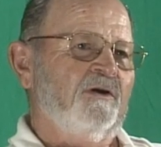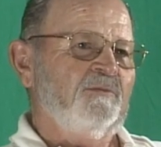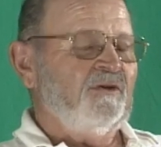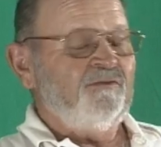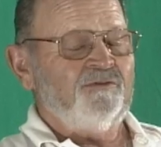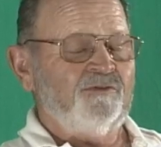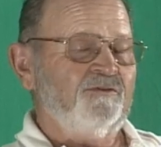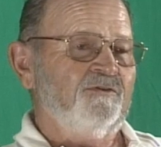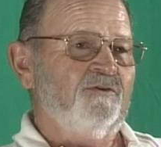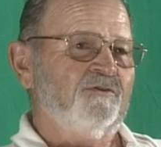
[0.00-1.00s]
I mean, I was
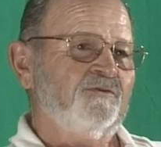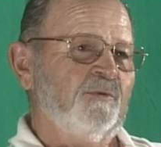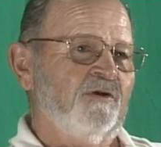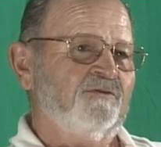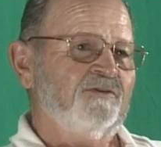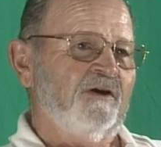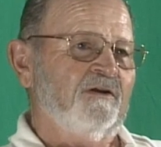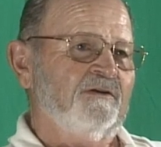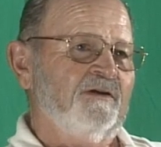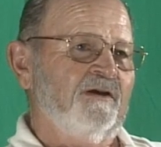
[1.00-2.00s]
just a, you know a small
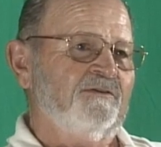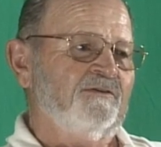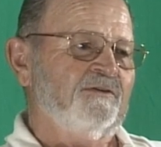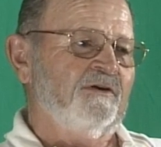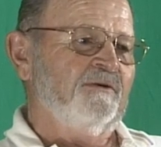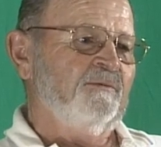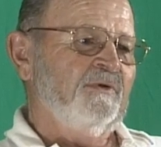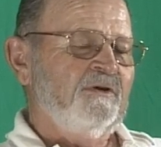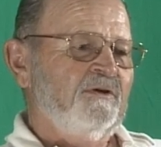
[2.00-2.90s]
child at the time.